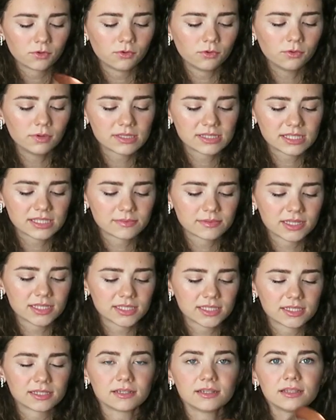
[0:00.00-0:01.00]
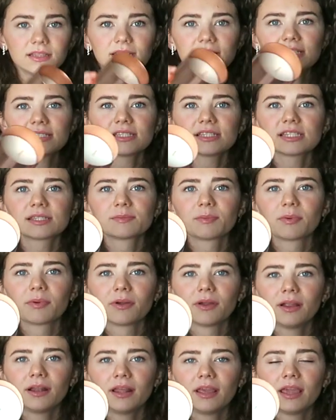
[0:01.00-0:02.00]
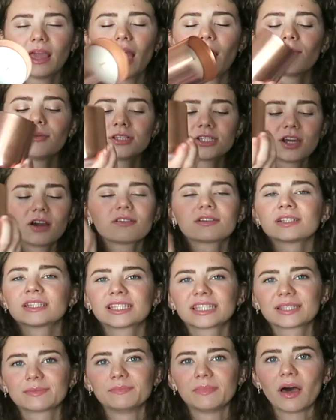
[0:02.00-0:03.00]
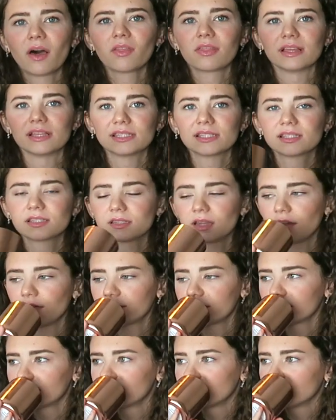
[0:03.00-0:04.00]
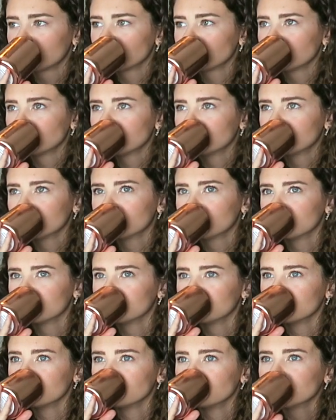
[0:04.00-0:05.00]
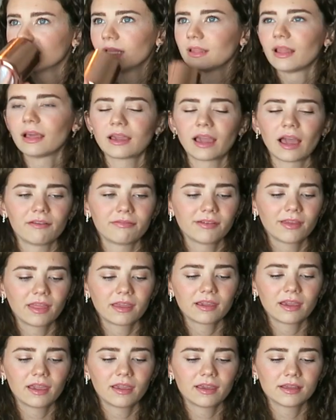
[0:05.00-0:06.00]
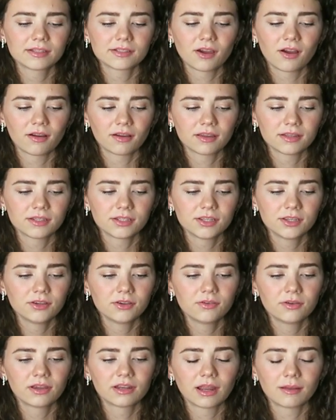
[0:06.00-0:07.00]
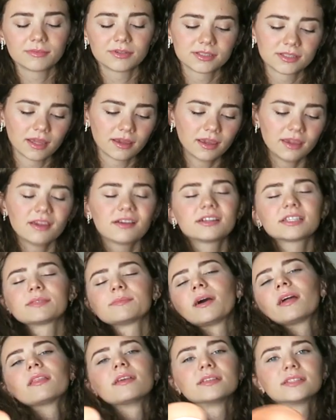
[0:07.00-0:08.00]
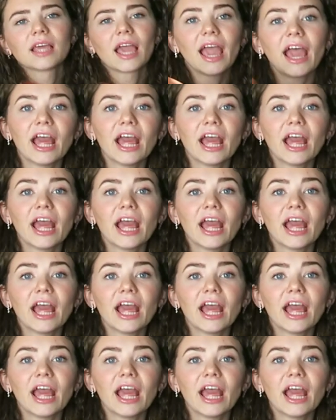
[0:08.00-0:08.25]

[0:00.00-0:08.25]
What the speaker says: Ooh, it smells good. This is pretty. I wish y'all could smell this stuff. Like, I feel like I get talking to you and I'm just like, here, smell this.